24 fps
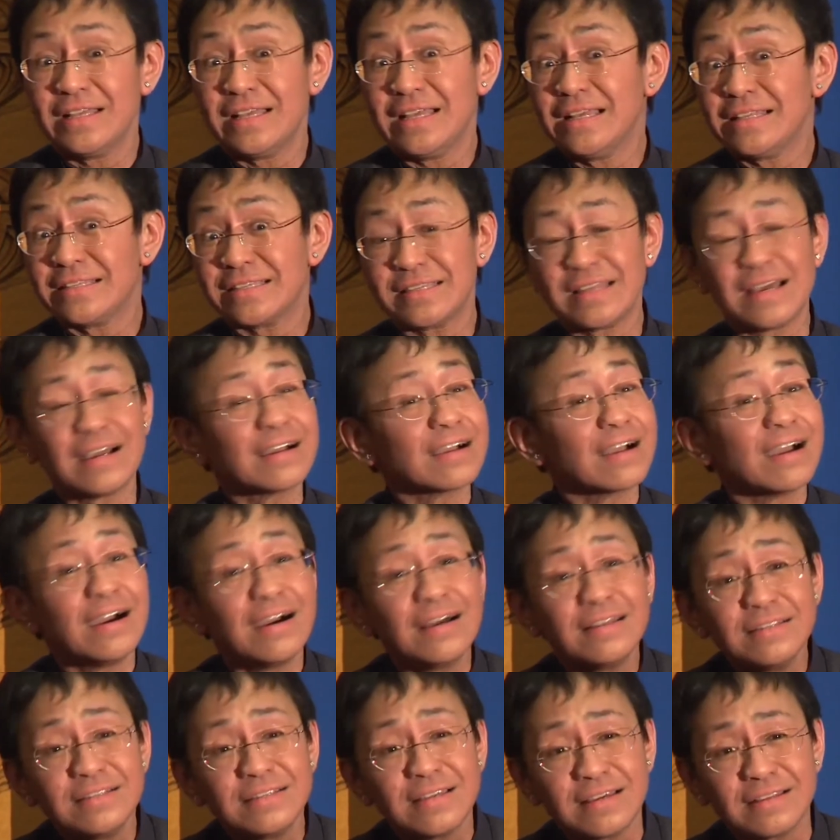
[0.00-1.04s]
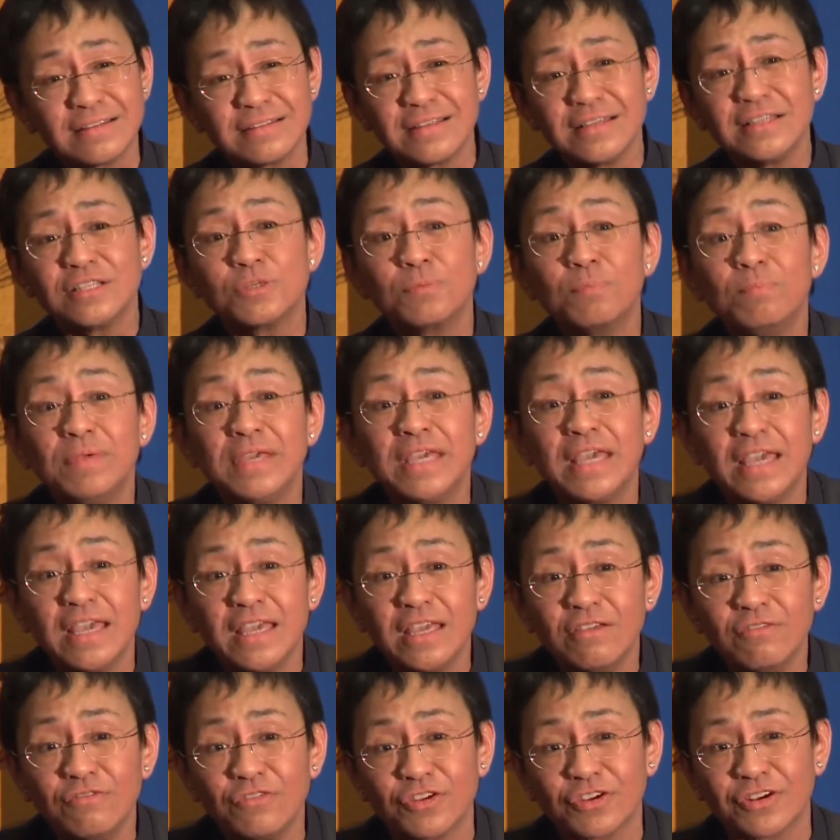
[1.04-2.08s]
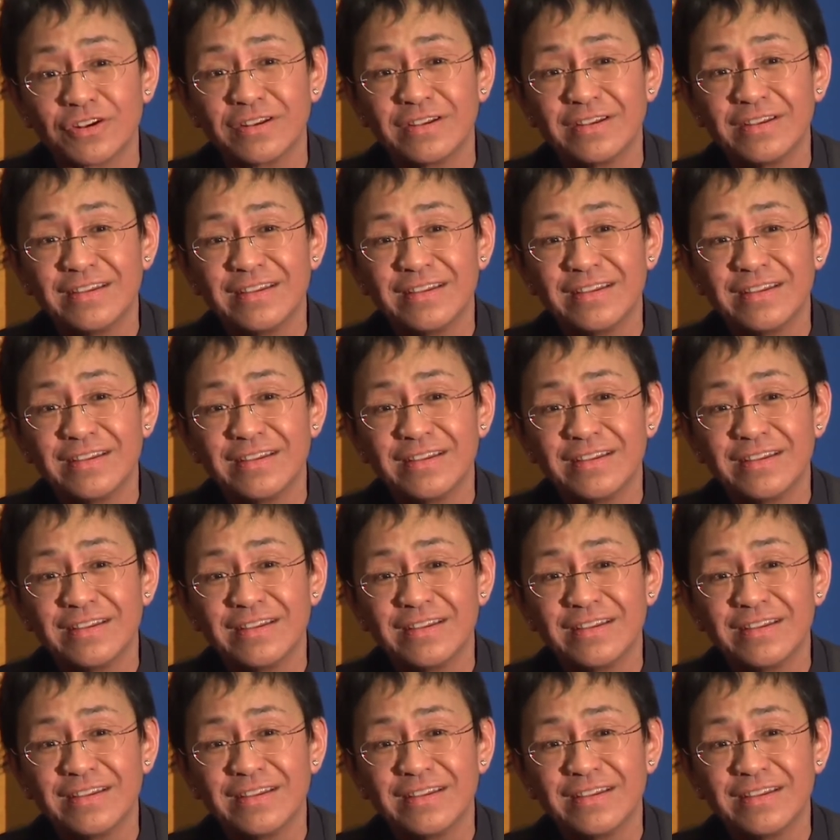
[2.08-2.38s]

It's not content, it's behavior.